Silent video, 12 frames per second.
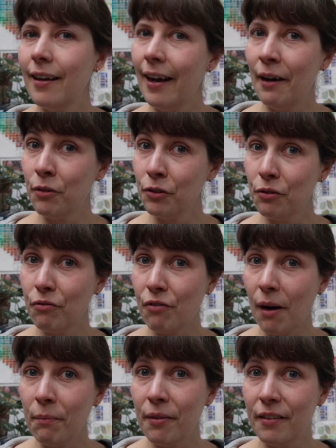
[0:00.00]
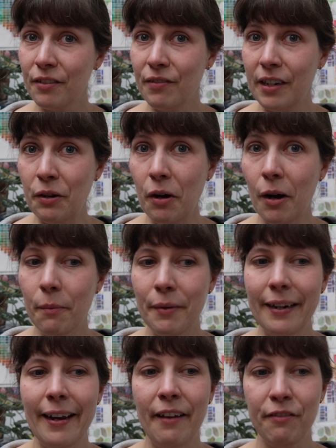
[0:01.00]
I want to wrap this video up,
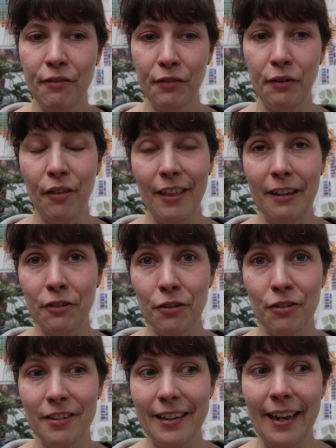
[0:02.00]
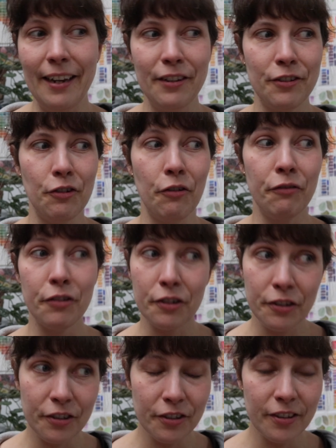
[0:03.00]
and I have a few things to say. So
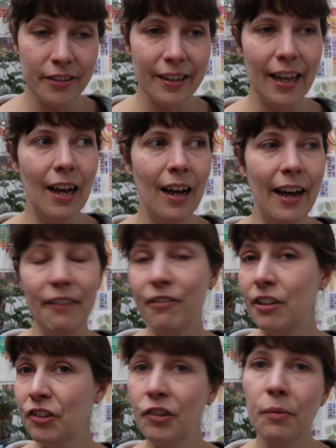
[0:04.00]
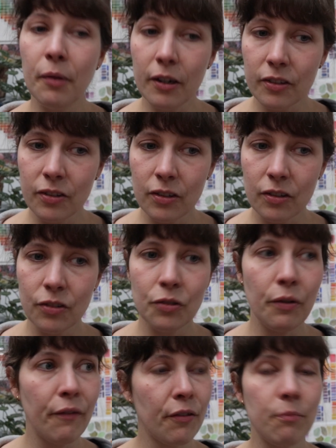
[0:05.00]
first, I finished the boxes.
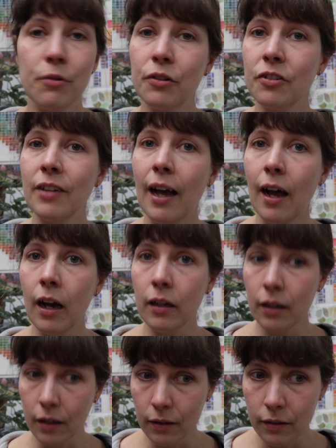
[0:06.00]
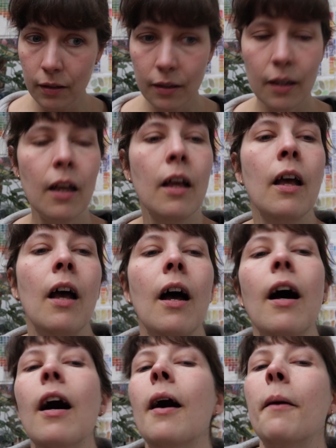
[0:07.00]
2 of the books are good.
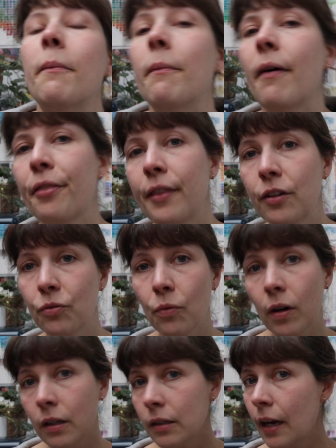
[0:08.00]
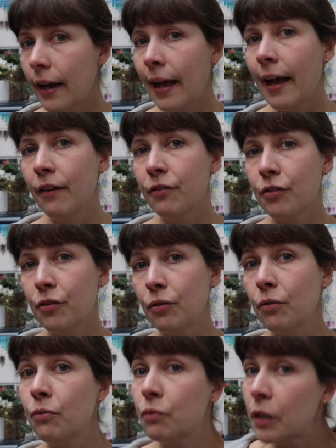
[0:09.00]
This one I have
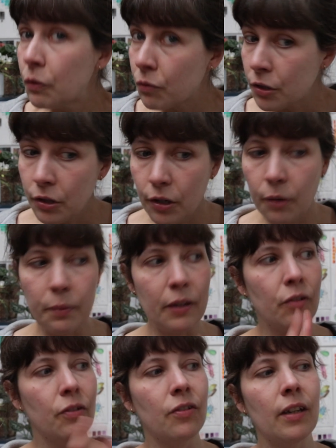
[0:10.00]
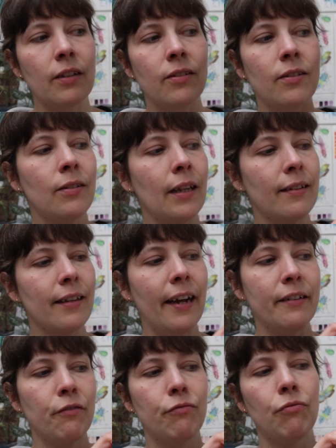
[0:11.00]
to rework because it's
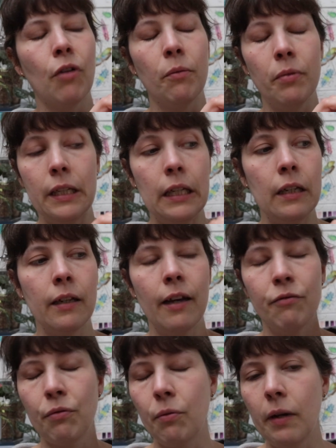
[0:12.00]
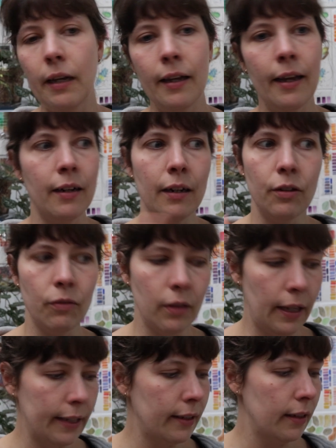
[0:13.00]
kind of wobbly everywhere and I
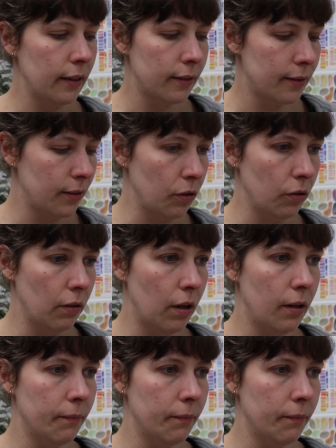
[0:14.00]
don't like it. So